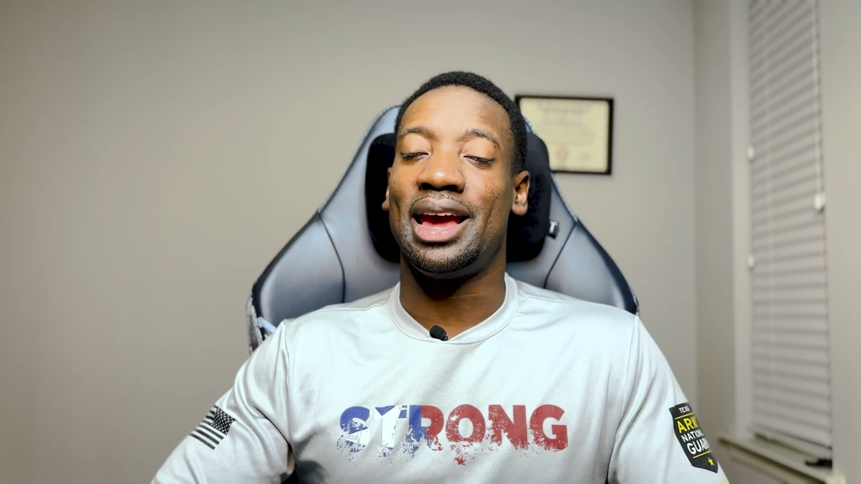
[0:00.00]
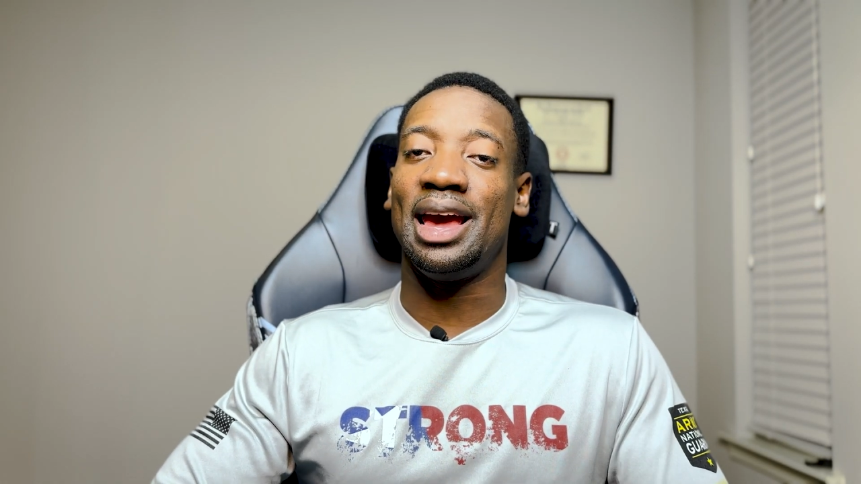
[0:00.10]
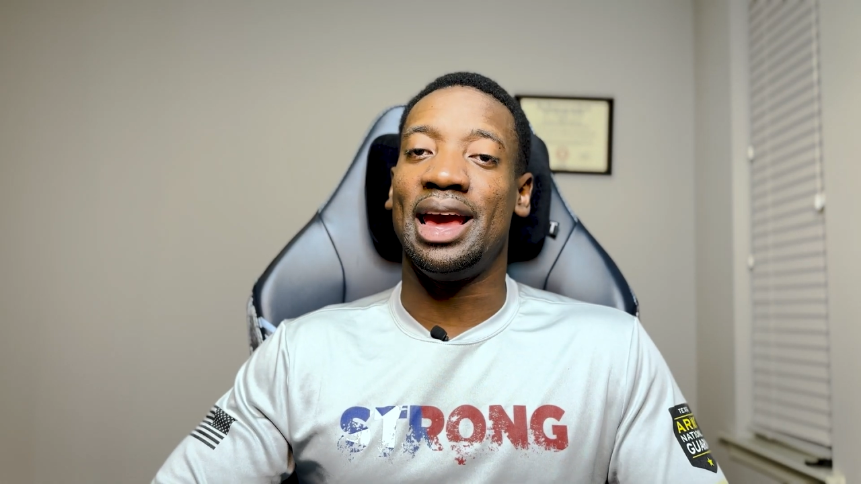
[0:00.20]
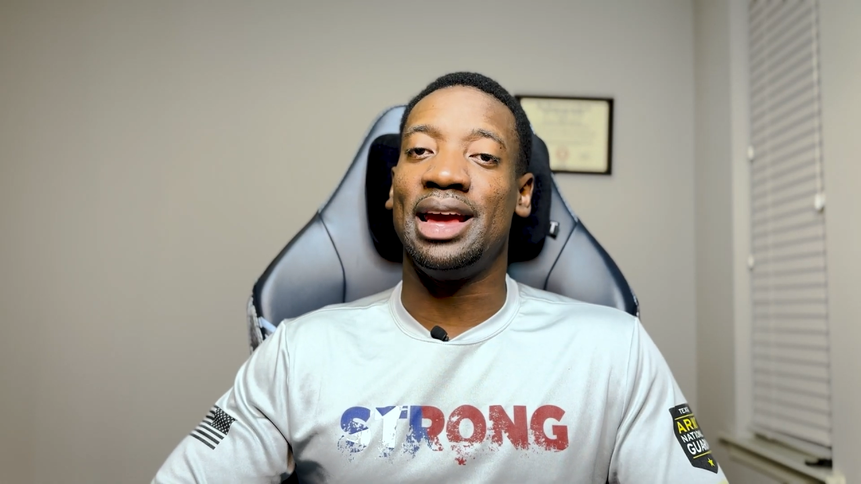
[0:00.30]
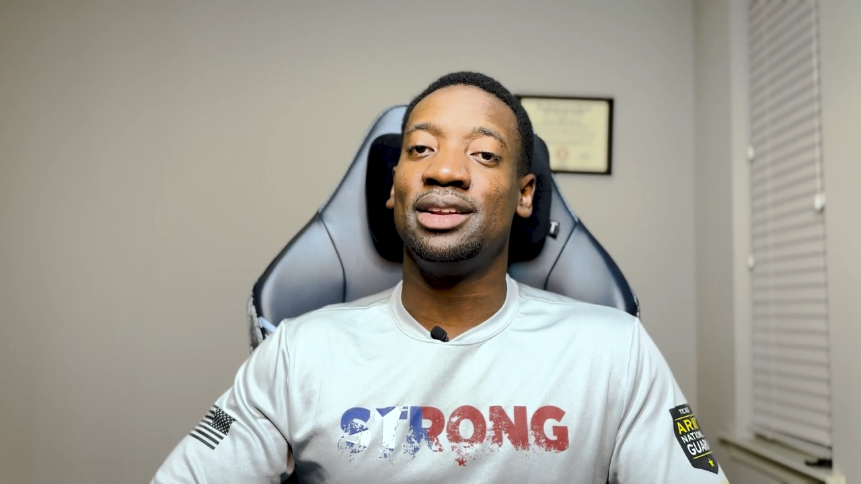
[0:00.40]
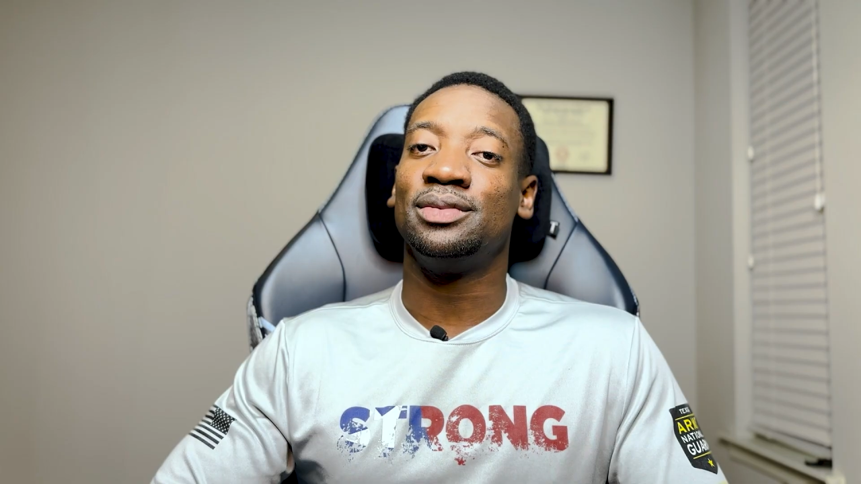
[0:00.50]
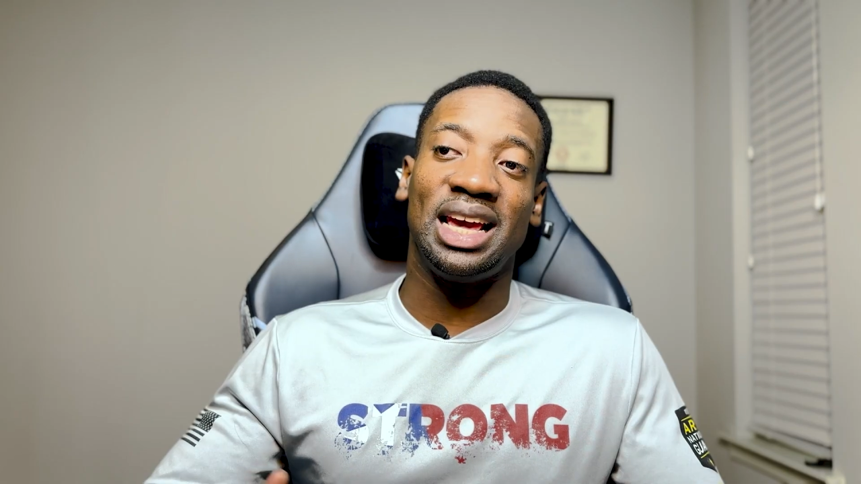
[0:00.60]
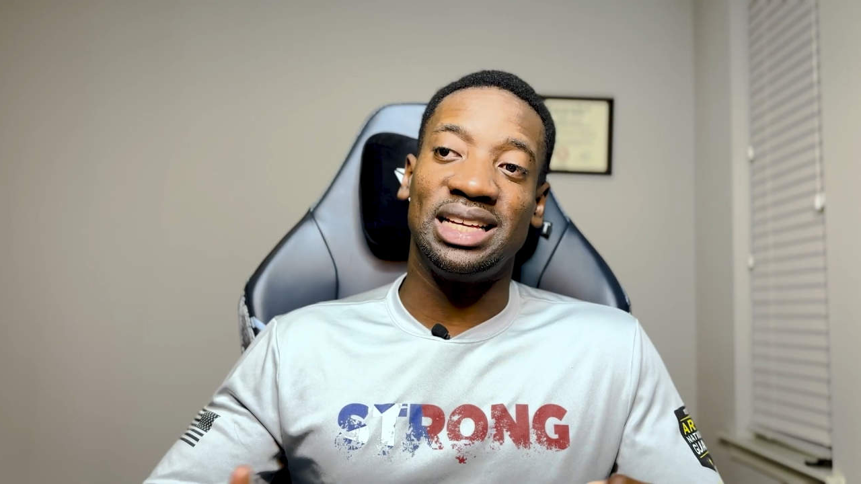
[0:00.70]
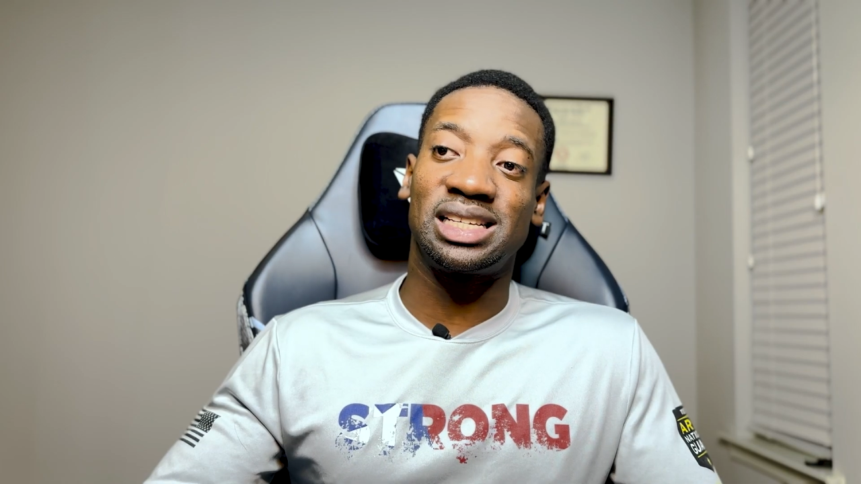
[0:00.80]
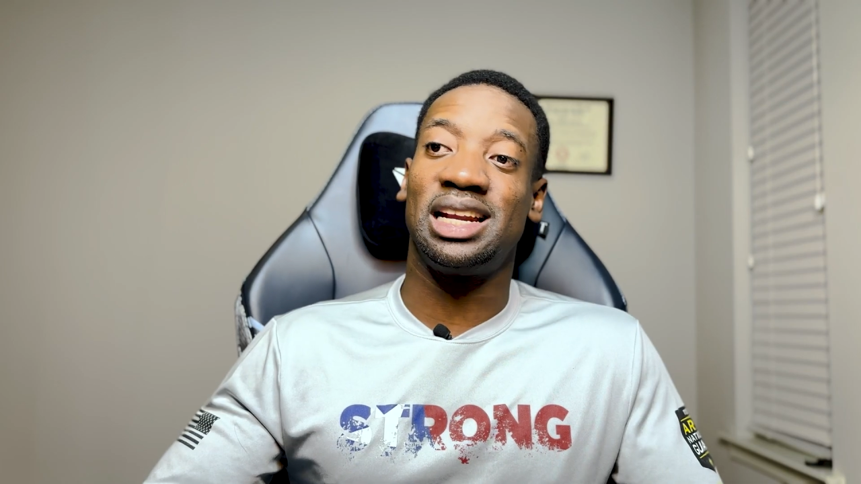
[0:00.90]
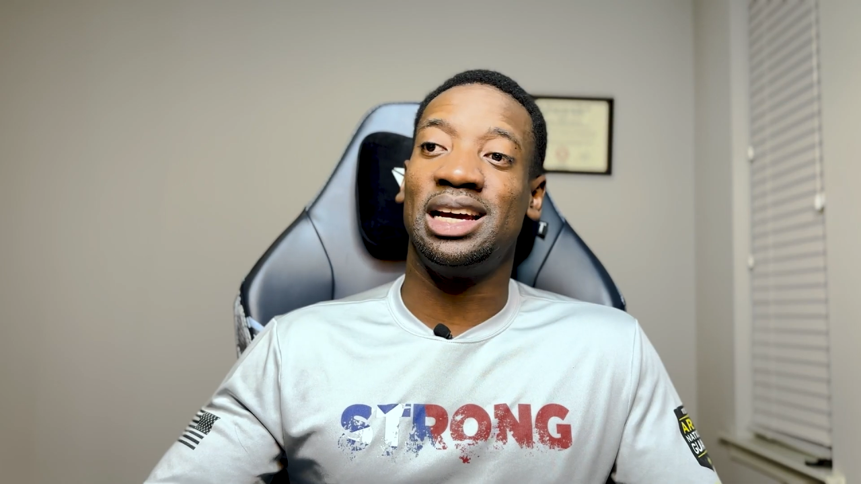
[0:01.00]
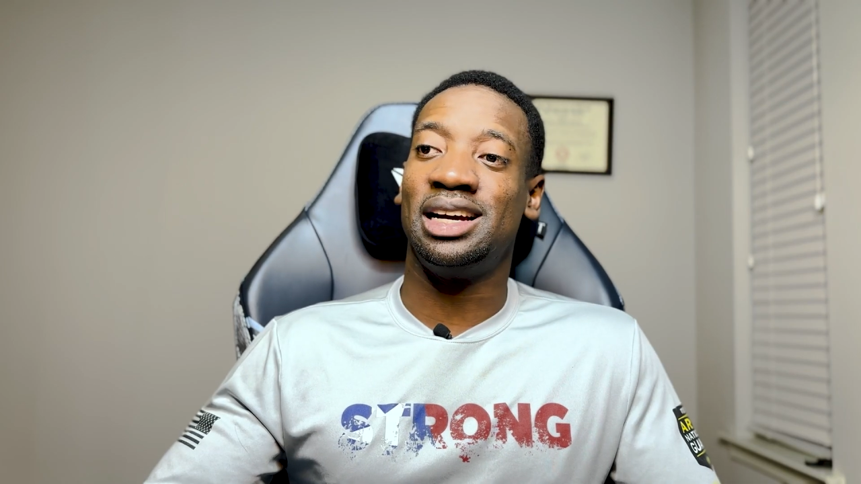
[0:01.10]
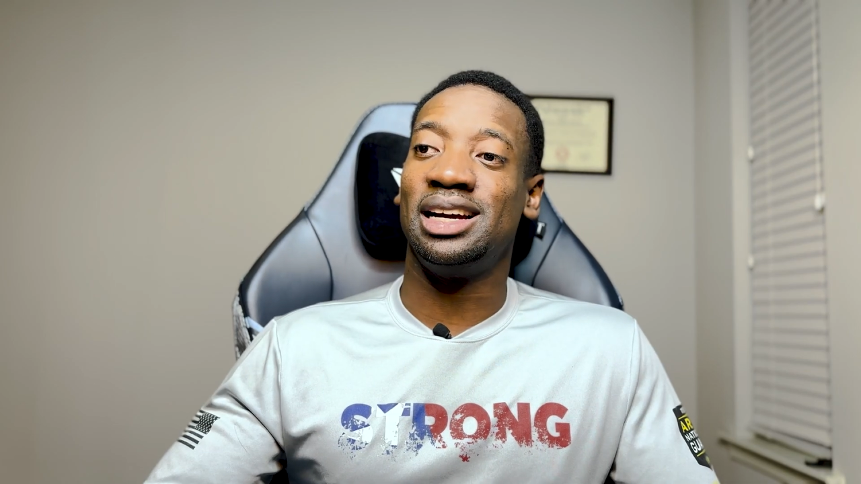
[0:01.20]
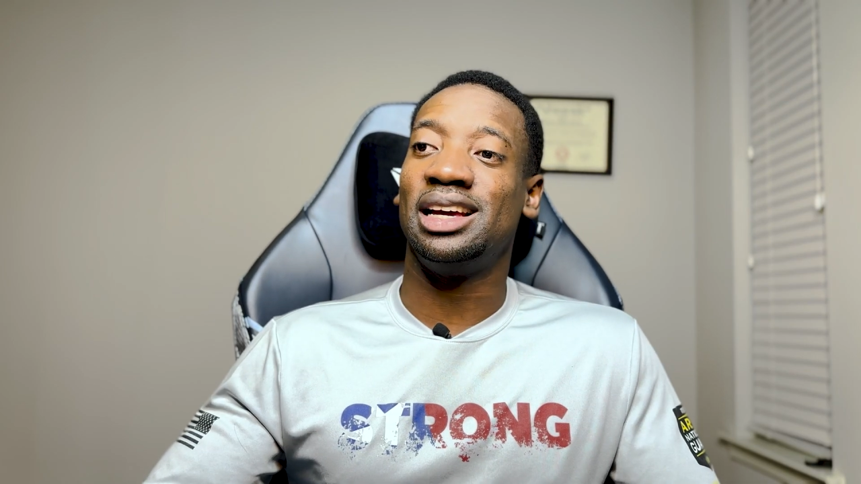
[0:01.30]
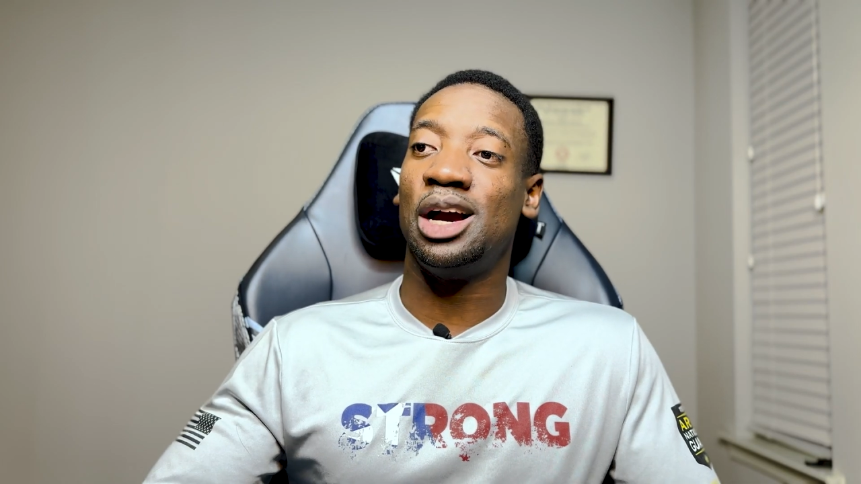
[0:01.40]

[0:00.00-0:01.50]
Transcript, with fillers: And it's gonna